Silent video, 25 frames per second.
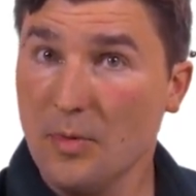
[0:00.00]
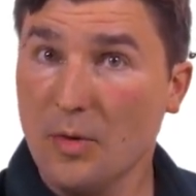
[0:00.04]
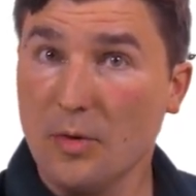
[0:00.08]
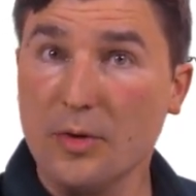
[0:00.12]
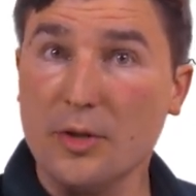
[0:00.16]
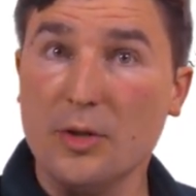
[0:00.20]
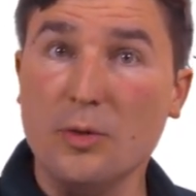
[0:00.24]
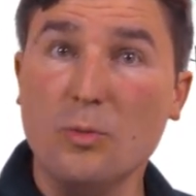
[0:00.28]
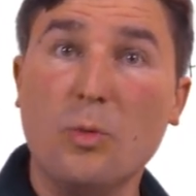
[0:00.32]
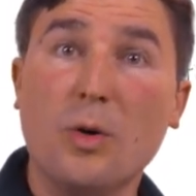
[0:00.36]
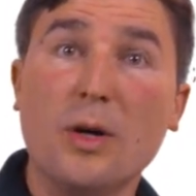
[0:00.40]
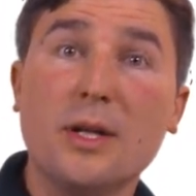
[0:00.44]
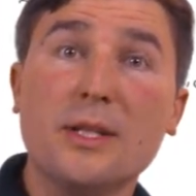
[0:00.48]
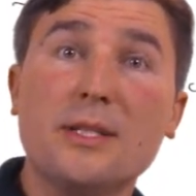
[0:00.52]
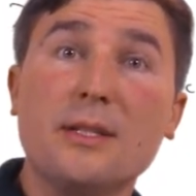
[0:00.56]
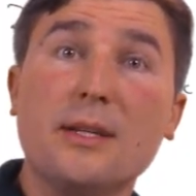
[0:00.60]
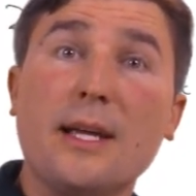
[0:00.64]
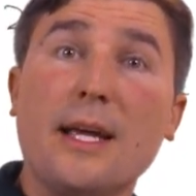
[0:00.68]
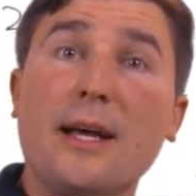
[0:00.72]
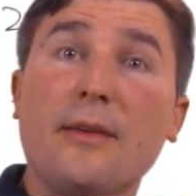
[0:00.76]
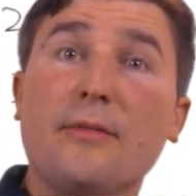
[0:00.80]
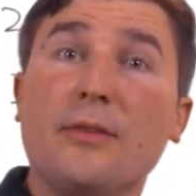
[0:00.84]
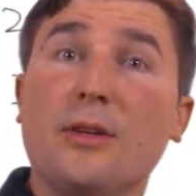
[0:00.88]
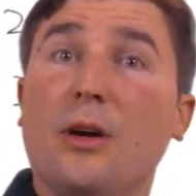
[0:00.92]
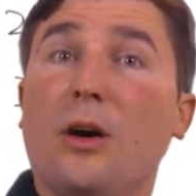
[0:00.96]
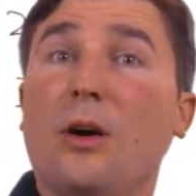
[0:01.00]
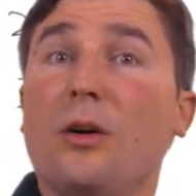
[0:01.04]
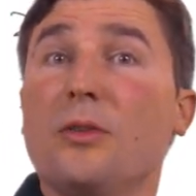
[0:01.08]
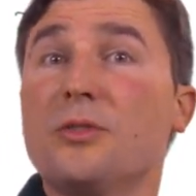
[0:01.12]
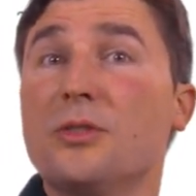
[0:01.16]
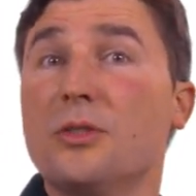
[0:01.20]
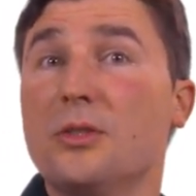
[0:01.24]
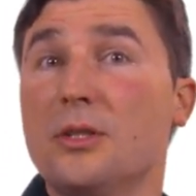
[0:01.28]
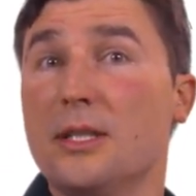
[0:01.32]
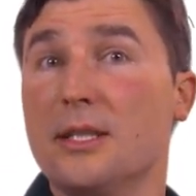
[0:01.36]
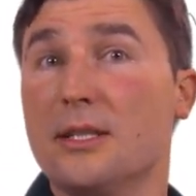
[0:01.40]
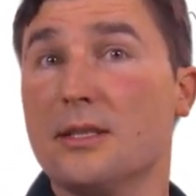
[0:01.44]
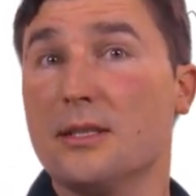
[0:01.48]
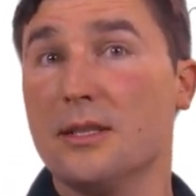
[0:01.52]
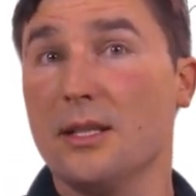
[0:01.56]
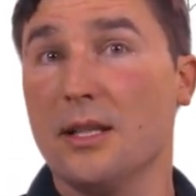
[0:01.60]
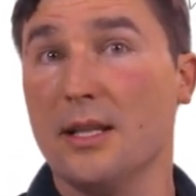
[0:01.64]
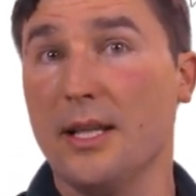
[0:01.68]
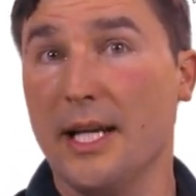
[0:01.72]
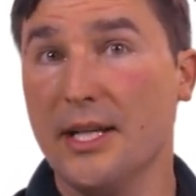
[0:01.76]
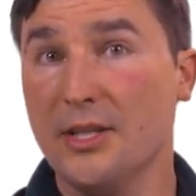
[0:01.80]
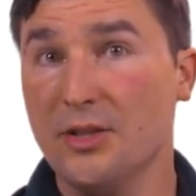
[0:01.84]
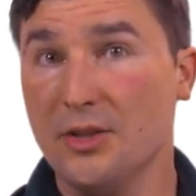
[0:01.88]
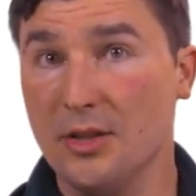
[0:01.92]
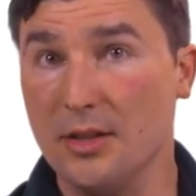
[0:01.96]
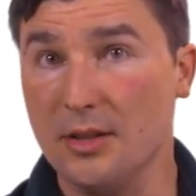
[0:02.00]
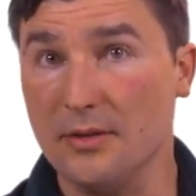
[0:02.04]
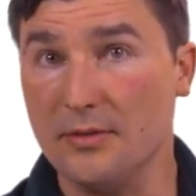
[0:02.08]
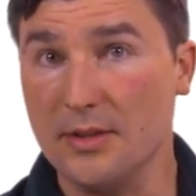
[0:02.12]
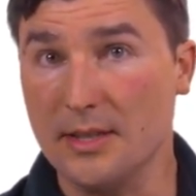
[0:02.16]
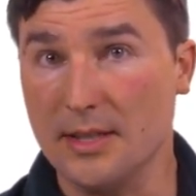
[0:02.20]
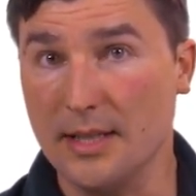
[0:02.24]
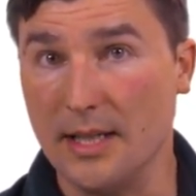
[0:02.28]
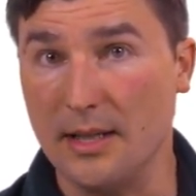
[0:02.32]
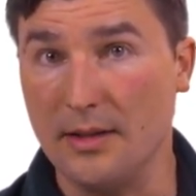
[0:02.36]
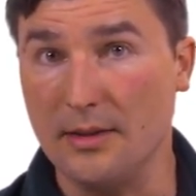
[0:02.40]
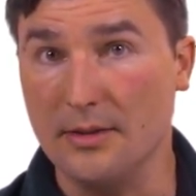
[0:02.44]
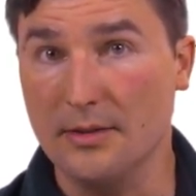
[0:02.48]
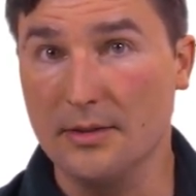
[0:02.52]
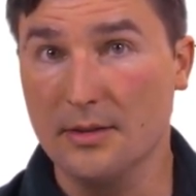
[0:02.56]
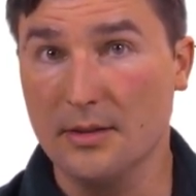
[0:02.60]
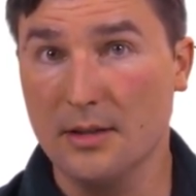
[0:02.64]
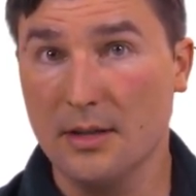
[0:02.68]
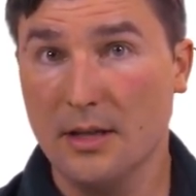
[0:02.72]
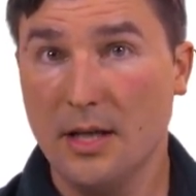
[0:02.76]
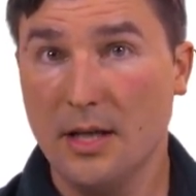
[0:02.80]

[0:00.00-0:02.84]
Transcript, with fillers: or you want to have an alternate selection of cells,